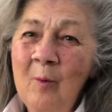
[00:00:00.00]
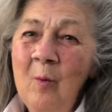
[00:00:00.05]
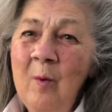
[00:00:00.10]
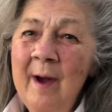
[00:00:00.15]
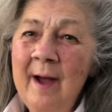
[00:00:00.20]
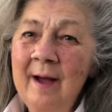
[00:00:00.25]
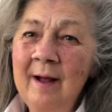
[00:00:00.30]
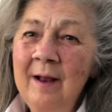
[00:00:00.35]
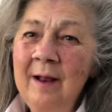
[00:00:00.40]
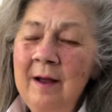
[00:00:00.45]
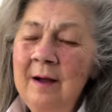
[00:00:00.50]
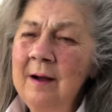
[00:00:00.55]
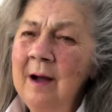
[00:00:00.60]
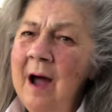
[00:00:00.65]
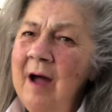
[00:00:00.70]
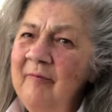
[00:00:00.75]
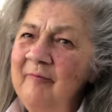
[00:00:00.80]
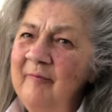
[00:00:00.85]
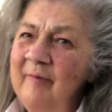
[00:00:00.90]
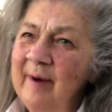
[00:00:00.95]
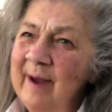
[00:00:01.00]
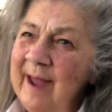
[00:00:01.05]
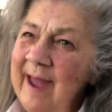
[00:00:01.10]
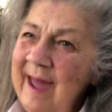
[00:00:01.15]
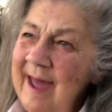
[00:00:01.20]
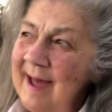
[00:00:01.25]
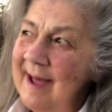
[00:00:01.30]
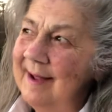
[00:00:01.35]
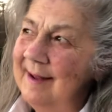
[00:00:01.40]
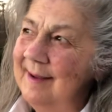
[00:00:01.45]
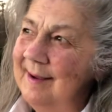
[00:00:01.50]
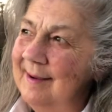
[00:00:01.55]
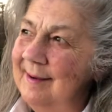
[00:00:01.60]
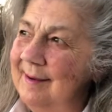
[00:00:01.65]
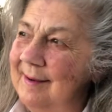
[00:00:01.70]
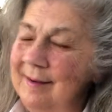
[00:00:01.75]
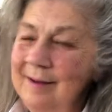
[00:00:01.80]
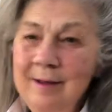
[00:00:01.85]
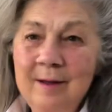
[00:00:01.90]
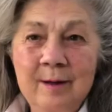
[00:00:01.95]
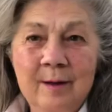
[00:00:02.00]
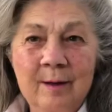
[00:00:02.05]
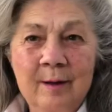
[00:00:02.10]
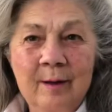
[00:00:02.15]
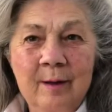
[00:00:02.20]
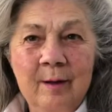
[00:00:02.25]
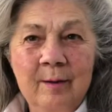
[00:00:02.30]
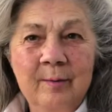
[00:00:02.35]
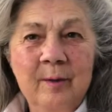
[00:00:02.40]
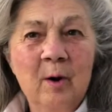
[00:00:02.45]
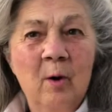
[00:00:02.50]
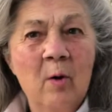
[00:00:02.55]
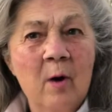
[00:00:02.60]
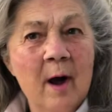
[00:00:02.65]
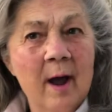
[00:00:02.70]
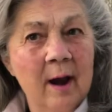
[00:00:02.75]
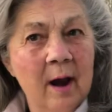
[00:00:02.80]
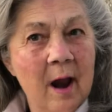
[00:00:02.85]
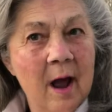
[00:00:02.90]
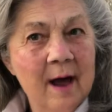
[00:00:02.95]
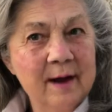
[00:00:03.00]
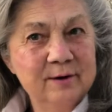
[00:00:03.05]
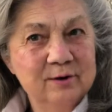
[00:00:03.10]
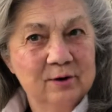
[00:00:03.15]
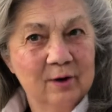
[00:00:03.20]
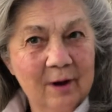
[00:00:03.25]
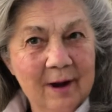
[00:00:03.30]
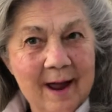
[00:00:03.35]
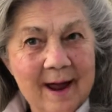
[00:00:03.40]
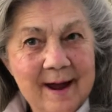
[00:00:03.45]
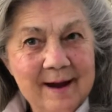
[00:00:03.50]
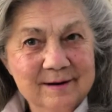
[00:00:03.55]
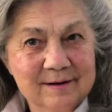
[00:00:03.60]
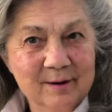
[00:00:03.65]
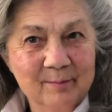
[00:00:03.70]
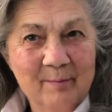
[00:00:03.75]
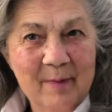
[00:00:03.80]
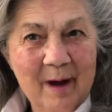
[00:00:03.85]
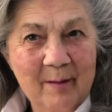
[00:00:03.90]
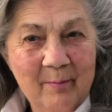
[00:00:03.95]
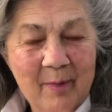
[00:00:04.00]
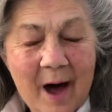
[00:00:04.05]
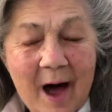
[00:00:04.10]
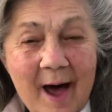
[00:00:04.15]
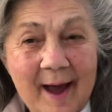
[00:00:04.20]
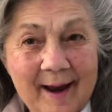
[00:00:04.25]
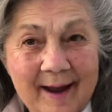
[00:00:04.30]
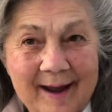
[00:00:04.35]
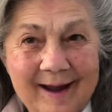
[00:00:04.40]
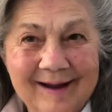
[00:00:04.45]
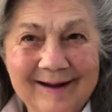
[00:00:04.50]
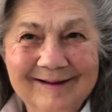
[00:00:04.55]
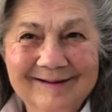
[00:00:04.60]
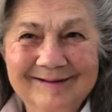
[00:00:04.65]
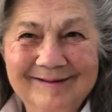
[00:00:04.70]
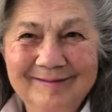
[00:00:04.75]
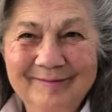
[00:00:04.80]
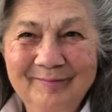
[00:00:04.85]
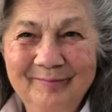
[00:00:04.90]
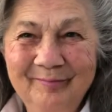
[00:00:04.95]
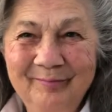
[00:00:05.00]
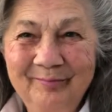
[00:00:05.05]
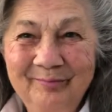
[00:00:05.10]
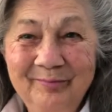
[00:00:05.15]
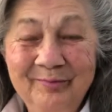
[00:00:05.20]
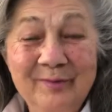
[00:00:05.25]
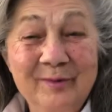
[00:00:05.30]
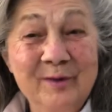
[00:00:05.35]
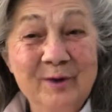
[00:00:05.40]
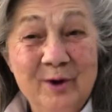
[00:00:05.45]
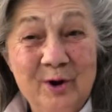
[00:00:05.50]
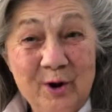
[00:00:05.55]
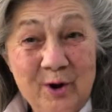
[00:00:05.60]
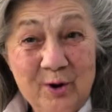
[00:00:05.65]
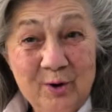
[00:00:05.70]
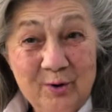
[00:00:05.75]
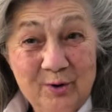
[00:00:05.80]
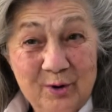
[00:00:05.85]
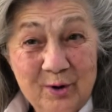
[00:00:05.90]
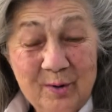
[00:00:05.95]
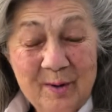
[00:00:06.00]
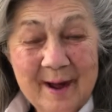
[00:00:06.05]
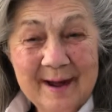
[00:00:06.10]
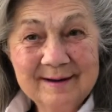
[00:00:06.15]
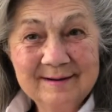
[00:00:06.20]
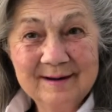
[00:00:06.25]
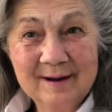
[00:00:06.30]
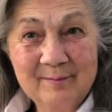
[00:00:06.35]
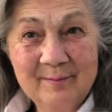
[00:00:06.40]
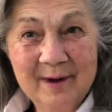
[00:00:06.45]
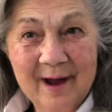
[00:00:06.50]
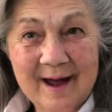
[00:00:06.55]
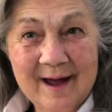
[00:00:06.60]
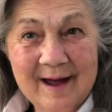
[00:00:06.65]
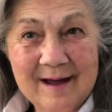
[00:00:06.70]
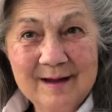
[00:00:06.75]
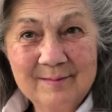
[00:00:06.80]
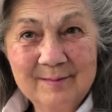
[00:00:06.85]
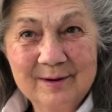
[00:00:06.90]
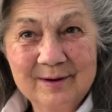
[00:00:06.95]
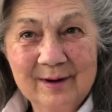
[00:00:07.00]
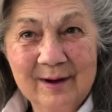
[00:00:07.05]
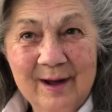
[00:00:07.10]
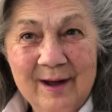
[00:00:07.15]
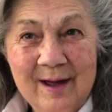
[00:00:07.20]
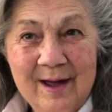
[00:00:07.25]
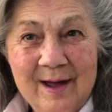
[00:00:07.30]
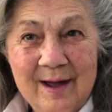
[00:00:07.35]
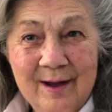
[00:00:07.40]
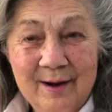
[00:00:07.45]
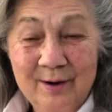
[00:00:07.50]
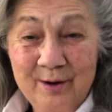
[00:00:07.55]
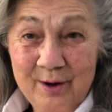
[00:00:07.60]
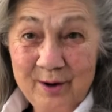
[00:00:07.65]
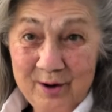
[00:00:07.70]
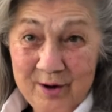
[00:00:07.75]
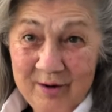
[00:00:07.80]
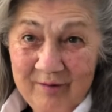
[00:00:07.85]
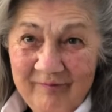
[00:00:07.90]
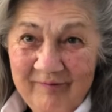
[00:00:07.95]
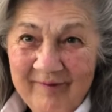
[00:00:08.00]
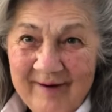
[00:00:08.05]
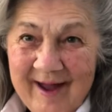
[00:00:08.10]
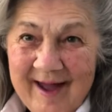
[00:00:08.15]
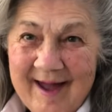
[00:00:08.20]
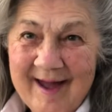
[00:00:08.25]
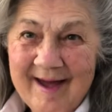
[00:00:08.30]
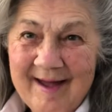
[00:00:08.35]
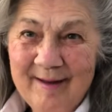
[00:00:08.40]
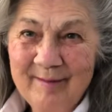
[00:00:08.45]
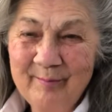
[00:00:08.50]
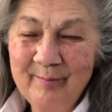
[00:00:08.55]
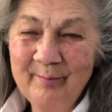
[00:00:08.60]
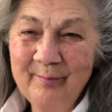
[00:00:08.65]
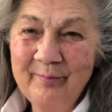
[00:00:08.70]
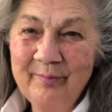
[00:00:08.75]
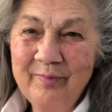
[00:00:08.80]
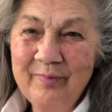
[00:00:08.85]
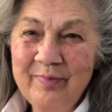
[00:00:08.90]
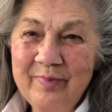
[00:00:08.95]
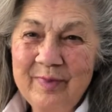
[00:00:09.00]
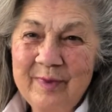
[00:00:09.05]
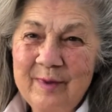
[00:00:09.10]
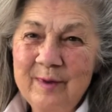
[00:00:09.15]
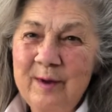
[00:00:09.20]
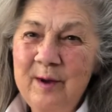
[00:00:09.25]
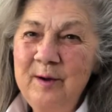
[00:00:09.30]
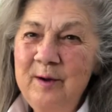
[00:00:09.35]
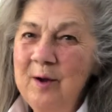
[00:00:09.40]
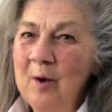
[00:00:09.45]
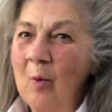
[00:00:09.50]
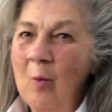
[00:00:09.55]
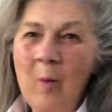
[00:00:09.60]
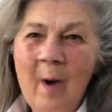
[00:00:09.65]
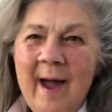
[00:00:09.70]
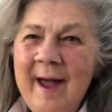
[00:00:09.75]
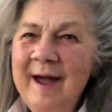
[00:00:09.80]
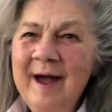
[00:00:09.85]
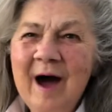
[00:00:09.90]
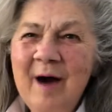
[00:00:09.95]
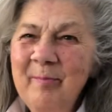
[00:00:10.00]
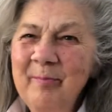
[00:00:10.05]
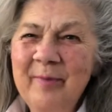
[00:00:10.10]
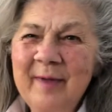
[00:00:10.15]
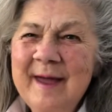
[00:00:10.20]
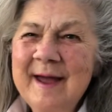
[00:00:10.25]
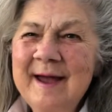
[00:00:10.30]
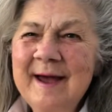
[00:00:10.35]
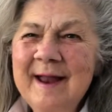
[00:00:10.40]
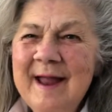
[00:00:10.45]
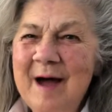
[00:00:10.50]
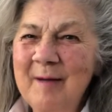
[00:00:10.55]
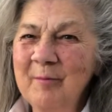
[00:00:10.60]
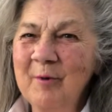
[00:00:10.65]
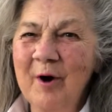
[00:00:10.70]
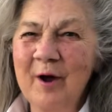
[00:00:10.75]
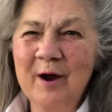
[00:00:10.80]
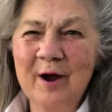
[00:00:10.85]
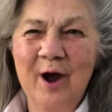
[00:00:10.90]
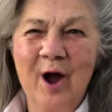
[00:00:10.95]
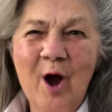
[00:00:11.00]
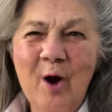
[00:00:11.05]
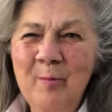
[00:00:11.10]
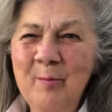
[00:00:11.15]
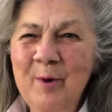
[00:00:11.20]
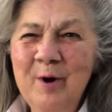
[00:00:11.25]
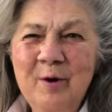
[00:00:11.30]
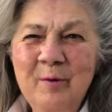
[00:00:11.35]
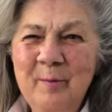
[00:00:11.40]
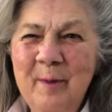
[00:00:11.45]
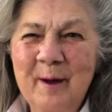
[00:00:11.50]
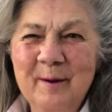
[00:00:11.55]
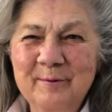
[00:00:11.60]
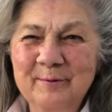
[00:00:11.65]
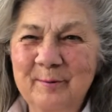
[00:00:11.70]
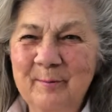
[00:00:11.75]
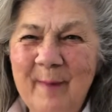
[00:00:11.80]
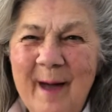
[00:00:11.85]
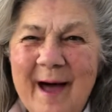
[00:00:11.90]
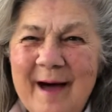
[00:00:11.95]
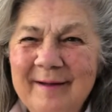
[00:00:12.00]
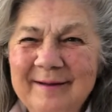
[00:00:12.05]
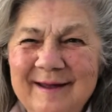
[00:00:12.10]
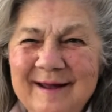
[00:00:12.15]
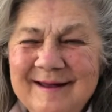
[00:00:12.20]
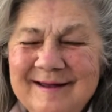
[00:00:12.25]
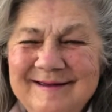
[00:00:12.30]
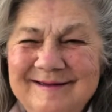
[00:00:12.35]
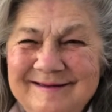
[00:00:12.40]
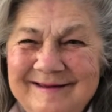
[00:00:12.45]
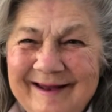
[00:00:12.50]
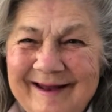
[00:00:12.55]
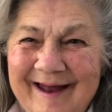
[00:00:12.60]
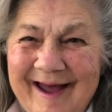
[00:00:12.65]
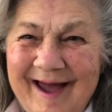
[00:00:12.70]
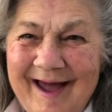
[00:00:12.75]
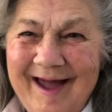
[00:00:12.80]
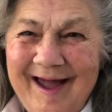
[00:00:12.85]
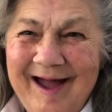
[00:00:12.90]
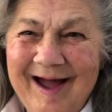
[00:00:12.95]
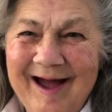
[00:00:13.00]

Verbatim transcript: well, I forget the chronological age of my body. Do you do that sometimes? Do you forget? Do you wake up thinking I'm going to go move those mountains today?